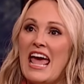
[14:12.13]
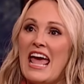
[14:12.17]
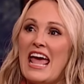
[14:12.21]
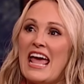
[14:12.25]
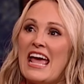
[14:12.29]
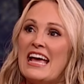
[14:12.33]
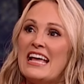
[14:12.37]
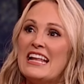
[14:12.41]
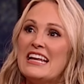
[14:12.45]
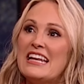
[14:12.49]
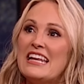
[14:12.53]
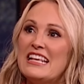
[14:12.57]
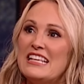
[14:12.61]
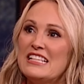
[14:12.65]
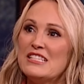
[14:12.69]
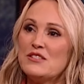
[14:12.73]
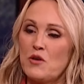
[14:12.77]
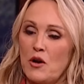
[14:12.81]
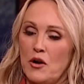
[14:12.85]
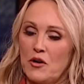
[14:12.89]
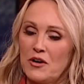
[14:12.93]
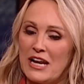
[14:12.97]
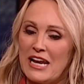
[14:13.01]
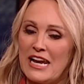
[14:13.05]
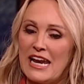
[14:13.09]
And he's
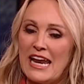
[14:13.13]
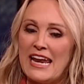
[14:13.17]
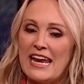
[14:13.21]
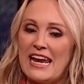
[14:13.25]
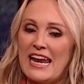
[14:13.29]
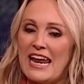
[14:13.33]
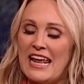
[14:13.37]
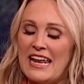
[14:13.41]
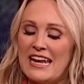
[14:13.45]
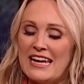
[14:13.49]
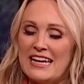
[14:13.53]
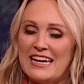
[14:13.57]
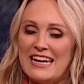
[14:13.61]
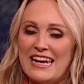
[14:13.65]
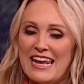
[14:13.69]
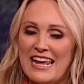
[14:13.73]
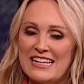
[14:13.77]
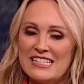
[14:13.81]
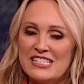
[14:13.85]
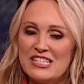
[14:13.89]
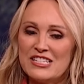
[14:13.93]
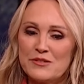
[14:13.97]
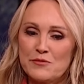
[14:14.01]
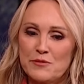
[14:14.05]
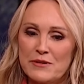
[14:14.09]
grown in it. And
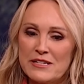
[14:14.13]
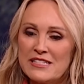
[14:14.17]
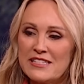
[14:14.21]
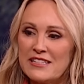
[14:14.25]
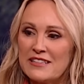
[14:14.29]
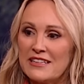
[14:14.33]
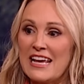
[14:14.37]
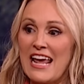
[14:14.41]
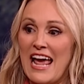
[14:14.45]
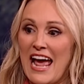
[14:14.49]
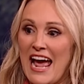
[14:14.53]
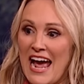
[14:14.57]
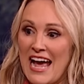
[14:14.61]
just recently,